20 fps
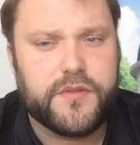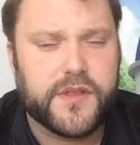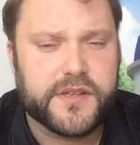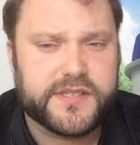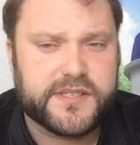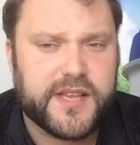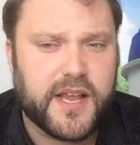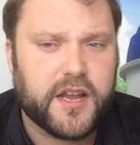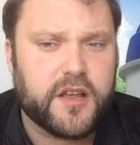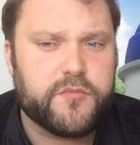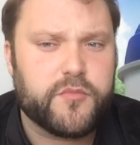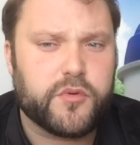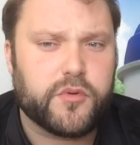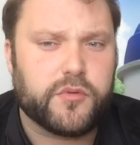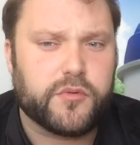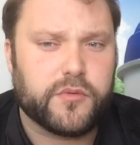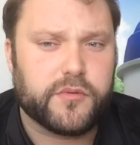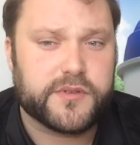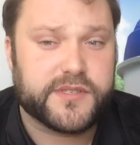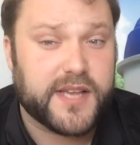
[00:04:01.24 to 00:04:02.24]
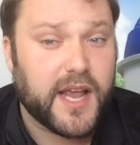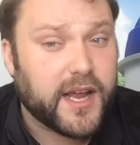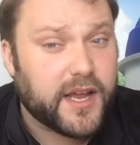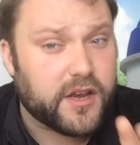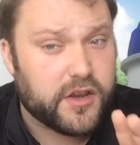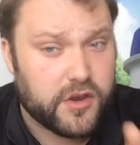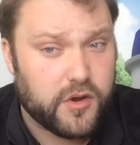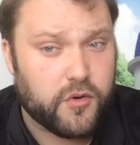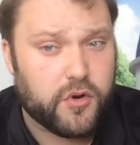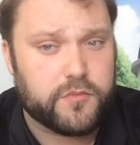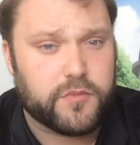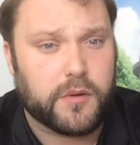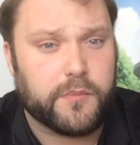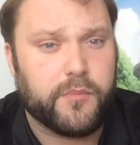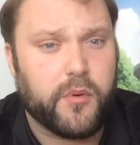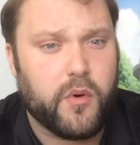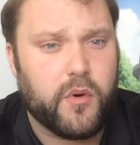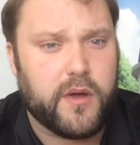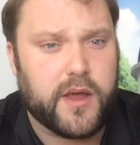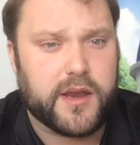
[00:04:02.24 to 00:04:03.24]
The second notable
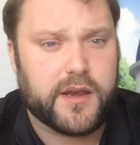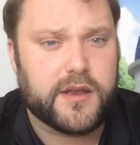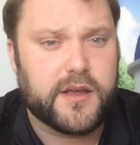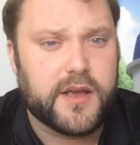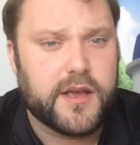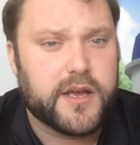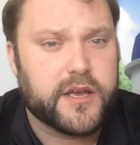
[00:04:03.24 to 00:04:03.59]
point,